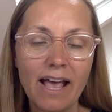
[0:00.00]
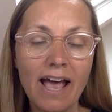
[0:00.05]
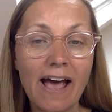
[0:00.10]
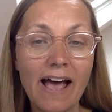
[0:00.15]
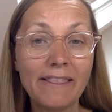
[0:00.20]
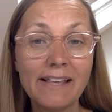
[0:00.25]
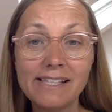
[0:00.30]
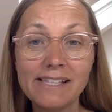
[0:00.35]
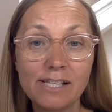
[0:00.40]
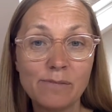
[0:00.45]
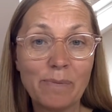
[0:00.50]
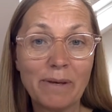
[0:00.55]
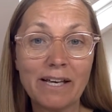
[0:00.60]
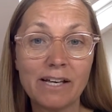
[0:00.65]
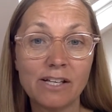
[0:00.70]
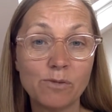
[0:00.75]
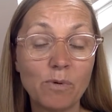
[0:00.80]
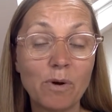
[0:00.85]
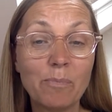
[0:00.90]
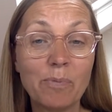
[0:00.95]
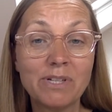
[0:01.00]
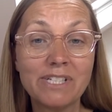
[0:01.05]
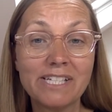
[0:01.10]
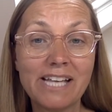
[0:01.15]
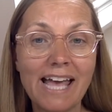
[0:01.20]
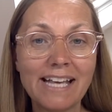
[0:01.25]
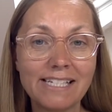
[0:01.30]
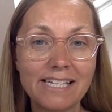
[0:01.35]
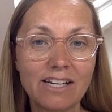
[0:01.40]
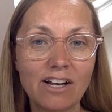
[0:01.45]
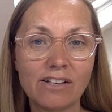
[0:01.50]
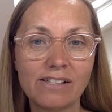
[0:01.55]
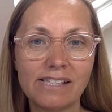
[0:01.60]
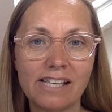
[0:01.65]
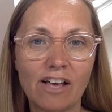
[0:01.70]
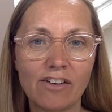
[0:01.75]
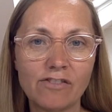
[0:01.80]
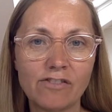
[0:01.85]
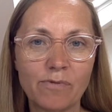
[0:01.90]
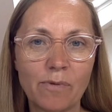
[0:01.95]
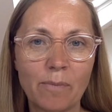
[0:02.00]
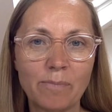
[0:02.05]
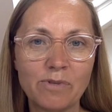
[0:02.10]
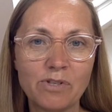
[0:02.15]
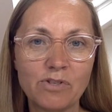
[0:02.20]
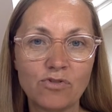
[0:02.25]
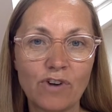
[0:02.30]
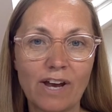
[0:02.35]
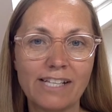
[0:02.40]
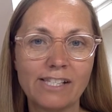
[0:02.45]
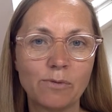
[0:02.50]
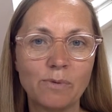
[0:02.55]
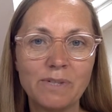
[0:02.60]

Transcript: And this is because we're protecting ourselves from stress.